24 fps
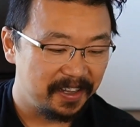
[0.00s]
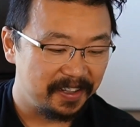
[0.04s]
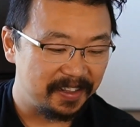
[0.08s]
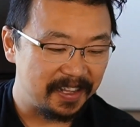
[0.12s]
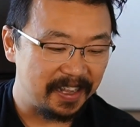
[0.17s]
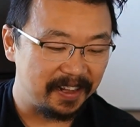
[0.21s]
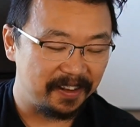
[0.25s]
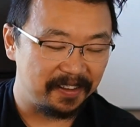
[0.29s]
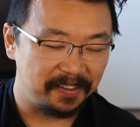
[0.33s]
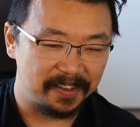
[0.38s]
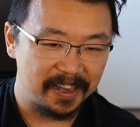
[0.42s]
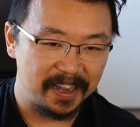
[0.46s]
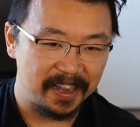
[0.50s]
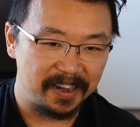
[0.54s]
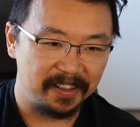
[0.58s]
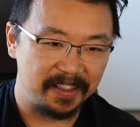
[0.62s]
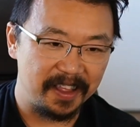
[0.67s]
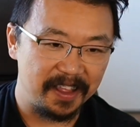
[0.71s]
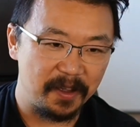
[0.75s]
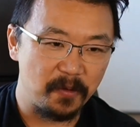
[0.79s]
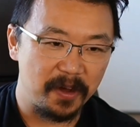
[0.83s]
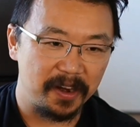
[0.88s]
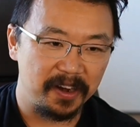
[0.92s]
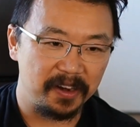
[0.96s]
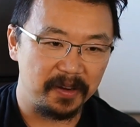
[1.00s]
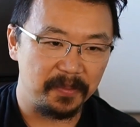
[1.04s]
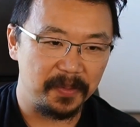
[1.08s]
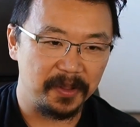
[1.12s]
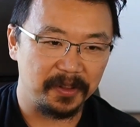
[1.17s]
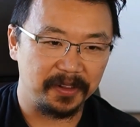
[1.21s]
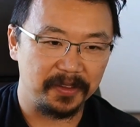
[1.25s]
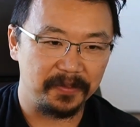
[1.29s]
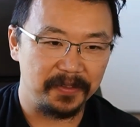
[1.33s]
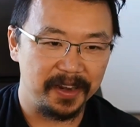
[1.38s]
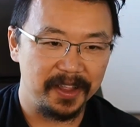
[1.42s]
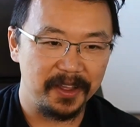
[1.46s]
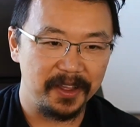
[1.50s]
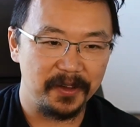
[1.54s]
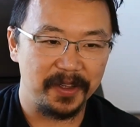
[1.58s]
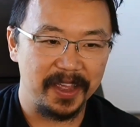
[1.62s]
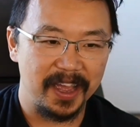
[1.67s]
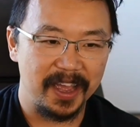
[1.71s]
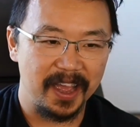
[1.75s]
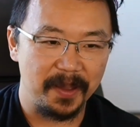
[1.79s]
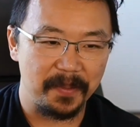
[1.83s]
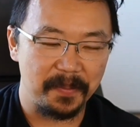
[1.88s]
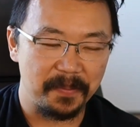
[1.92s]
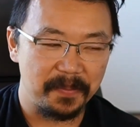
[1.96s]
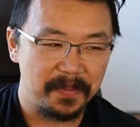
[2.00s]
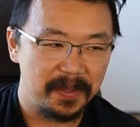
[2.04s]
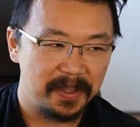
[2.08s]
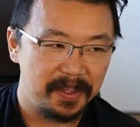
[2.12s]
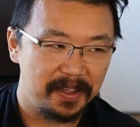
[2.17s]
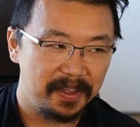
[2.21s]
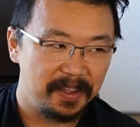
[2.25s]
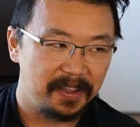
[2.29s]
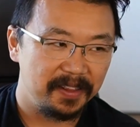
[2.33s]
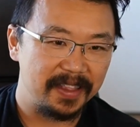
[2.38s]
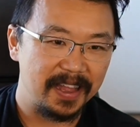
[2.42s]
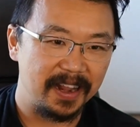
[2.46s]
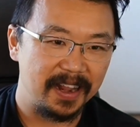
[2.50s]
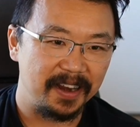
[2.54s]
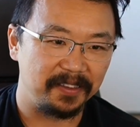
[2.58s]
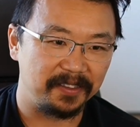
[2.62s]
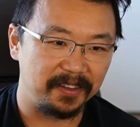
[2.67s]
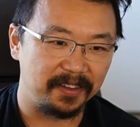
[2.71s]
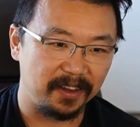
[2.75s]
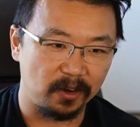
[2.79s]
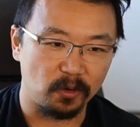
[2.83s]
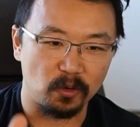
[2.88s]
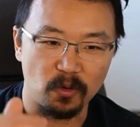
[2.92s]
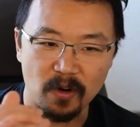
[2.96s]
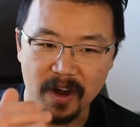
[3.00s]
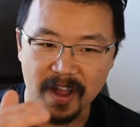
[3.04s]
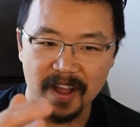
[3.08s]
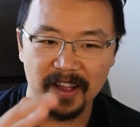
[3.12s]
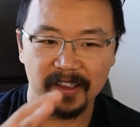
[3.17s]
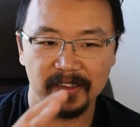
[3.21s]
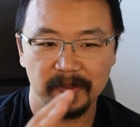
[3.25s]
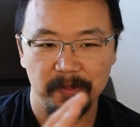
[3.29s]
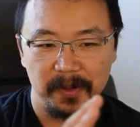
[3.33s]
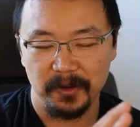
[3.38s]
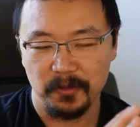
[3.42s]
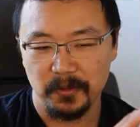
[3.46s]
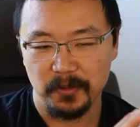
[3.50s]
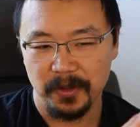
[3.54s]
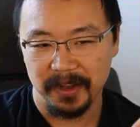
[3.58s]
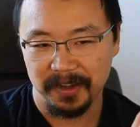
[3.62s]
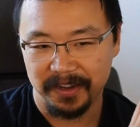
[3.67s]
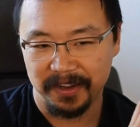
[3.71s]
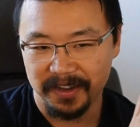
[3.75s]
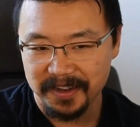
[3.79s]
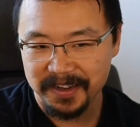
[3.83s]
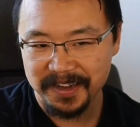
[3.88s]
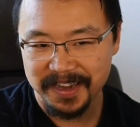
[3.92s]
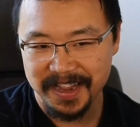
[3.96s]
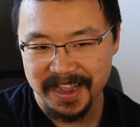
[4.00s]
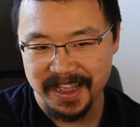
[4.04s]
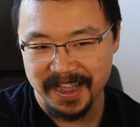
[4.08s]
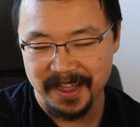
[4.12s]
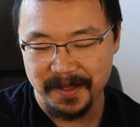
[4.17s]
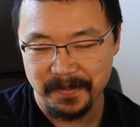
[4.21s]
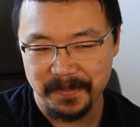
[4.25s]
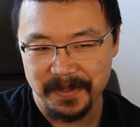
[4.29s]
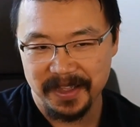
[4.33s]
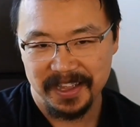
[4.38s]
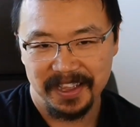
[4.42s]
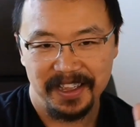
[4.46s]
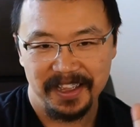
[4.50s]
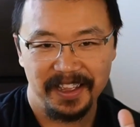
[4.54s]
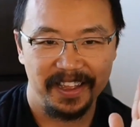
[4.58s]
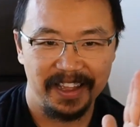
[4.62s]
they decided they wanted to build a video game that is a cross between Gundam